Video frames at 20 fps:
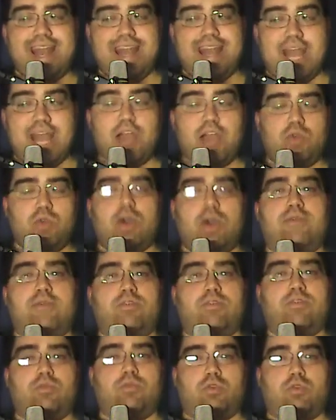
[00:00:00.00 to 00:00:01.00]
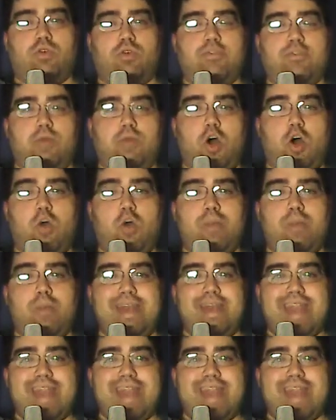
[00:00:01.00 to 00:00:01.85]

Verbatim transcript: Now you have to record from home.